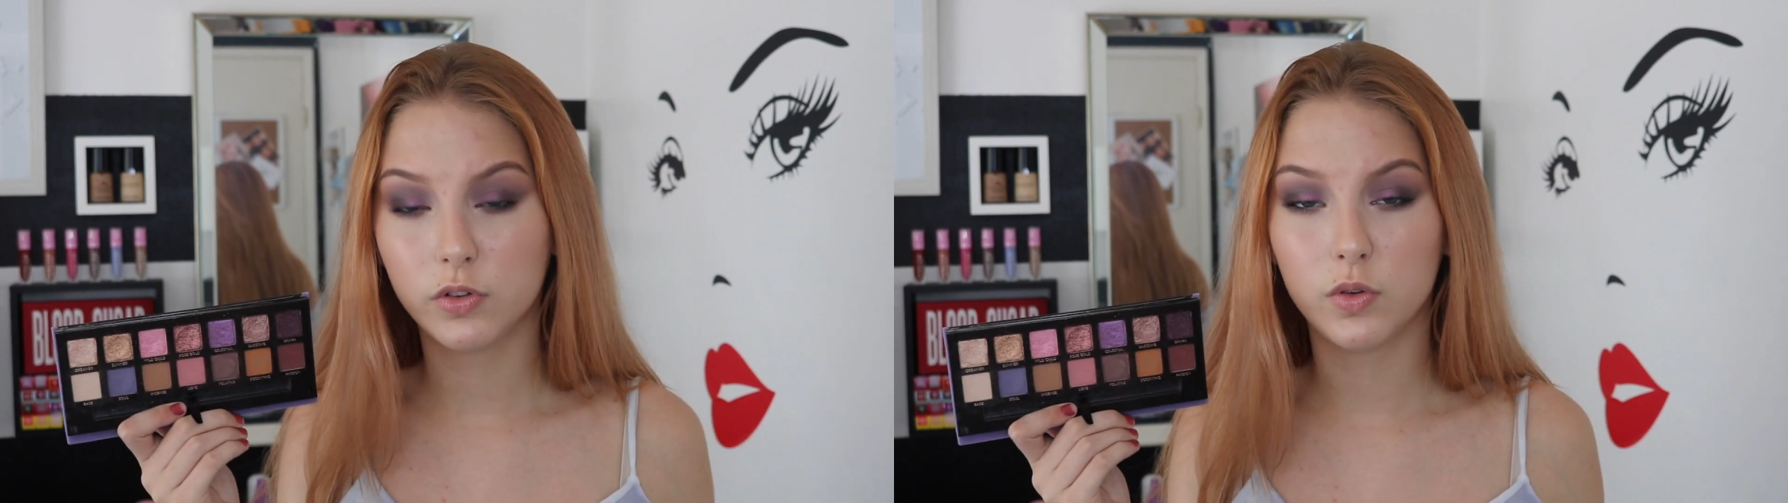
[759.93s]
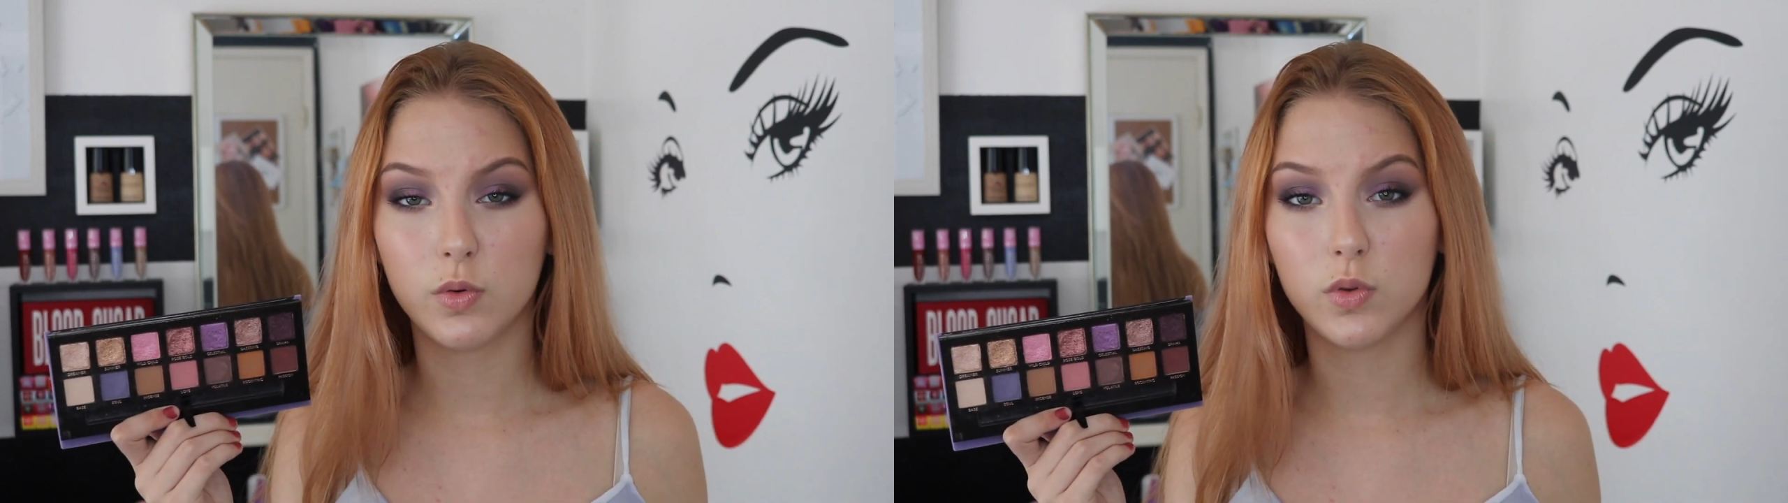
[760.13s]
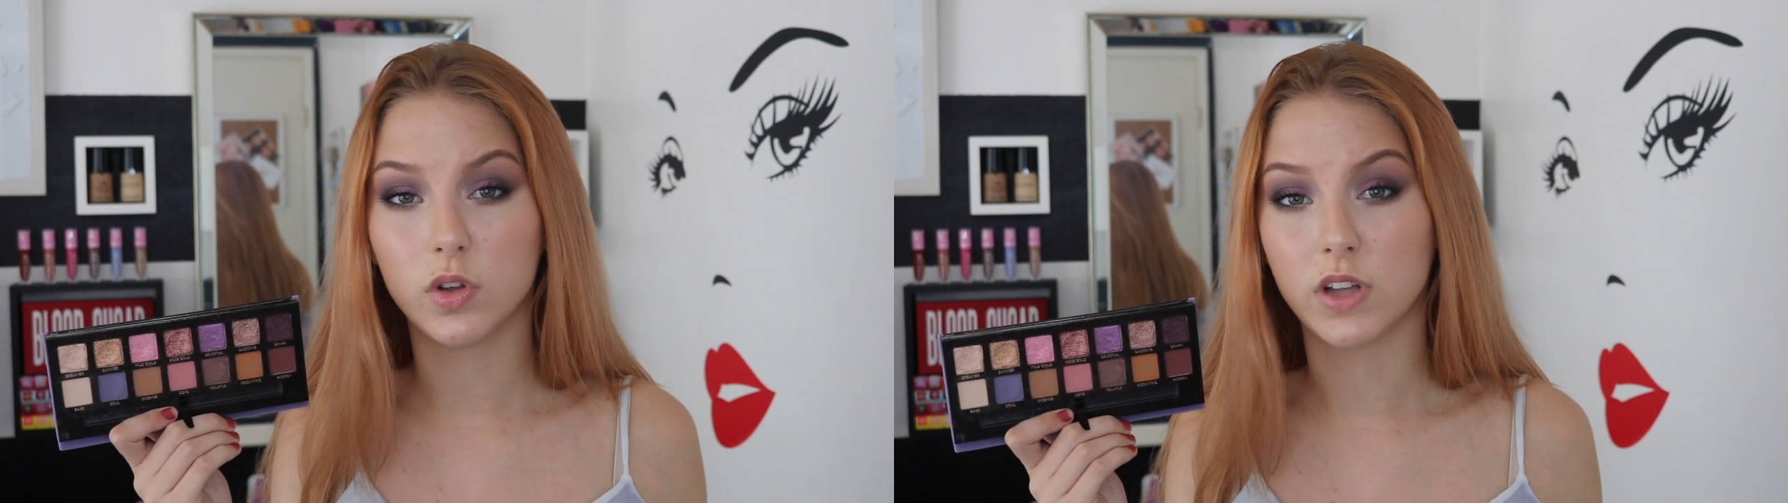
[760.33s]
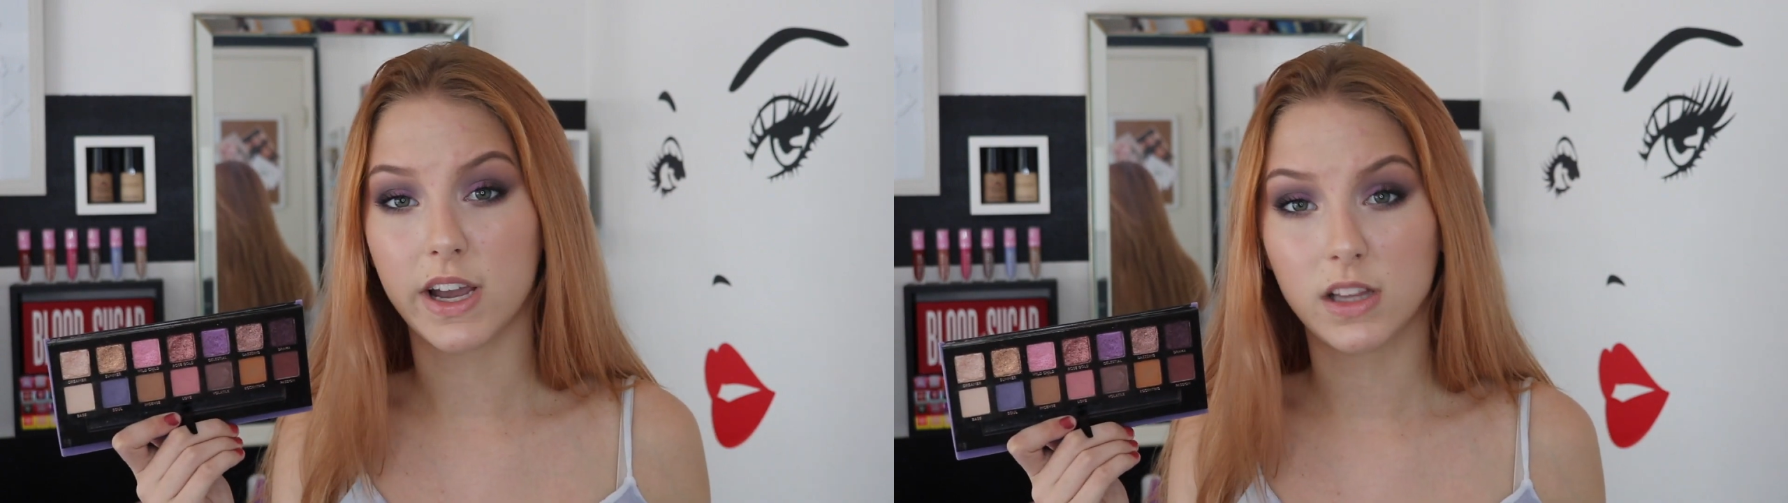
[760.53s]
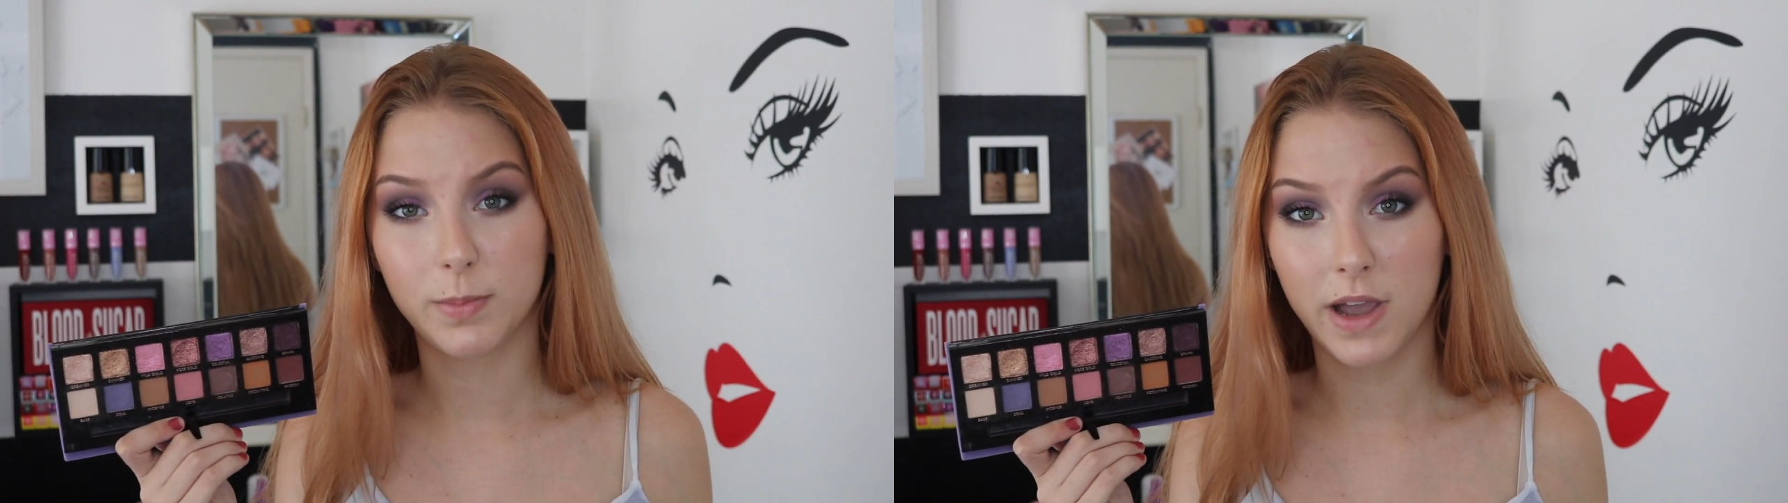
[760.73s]
to the
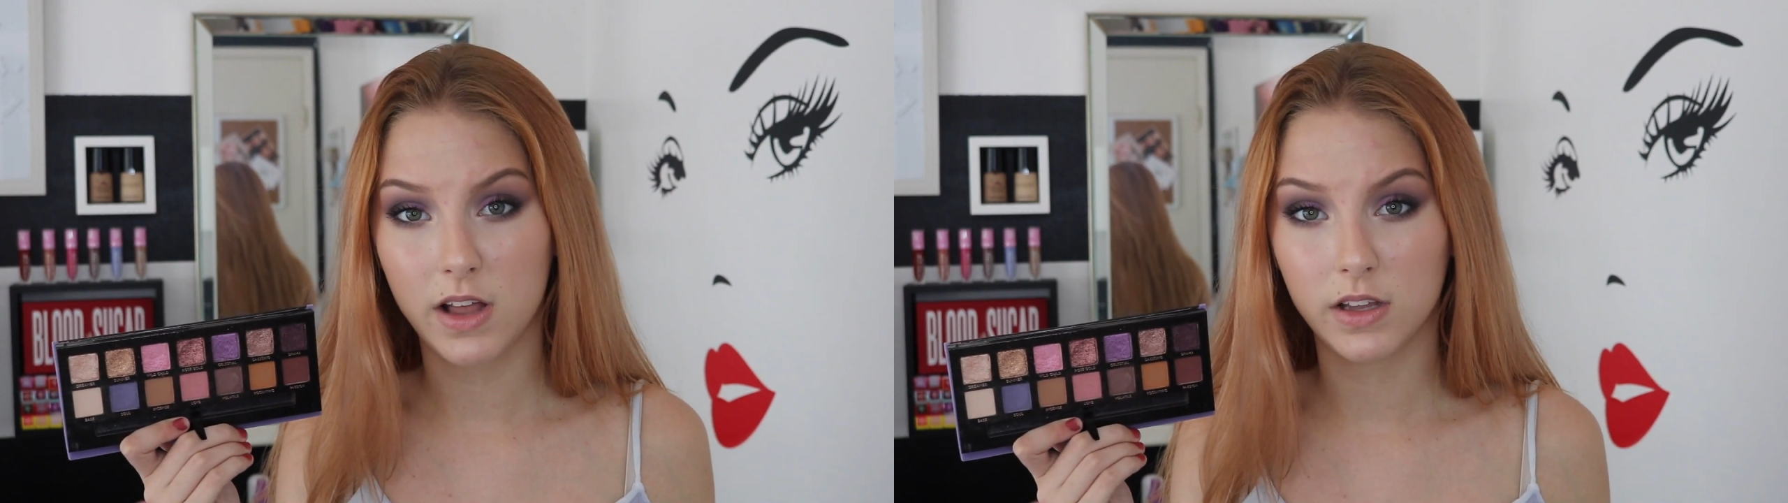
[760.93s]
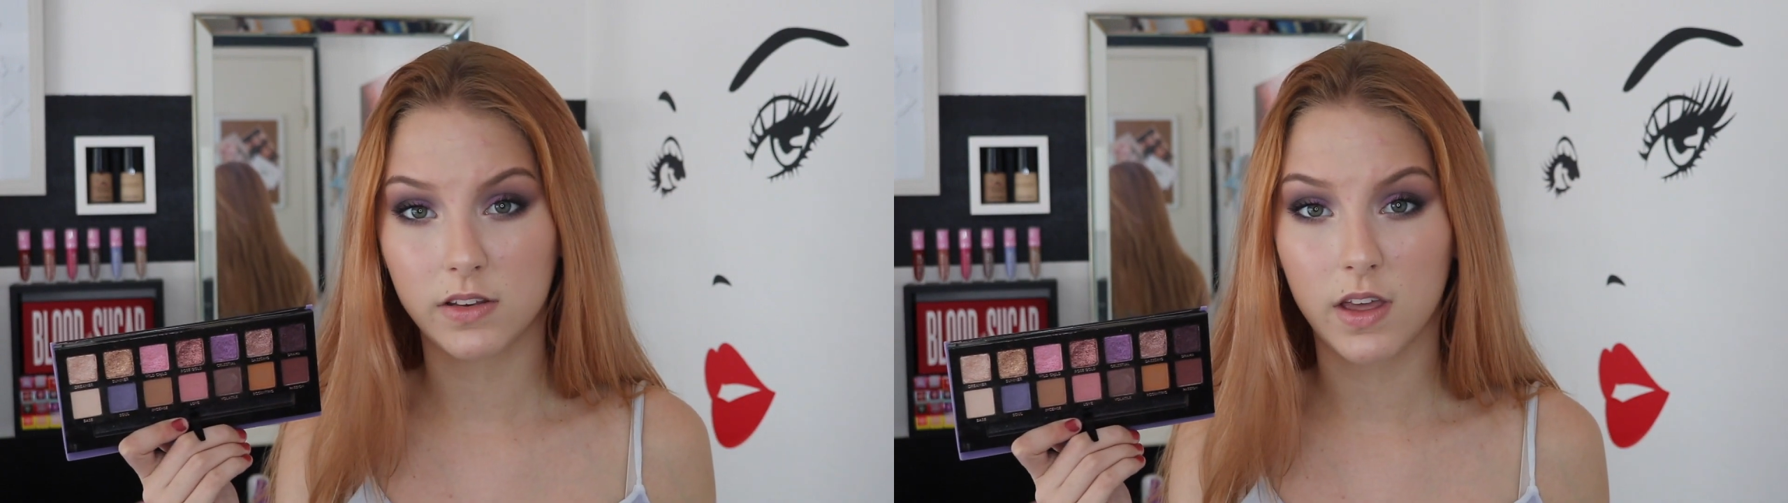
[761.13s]
Lila palette